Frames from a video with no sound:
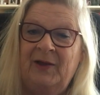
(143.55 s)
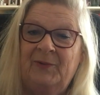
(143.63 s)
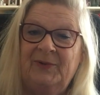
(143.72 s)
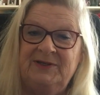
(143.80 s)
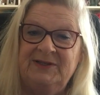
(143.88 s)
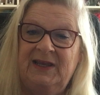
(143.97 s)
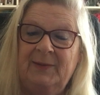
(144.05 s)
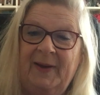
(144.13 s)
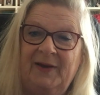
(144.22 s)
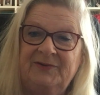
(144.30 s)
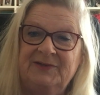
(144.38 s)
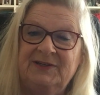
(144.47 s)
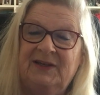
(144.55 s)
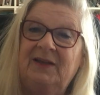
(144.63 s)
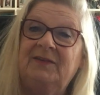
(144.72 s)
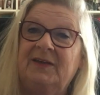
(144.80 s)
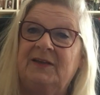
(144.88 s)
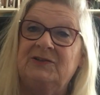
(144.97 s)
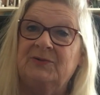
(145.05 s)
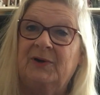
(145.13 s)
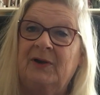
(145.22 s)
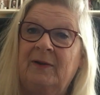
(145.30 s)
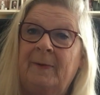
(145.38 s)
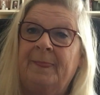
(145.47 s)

one day about it, and I said to her,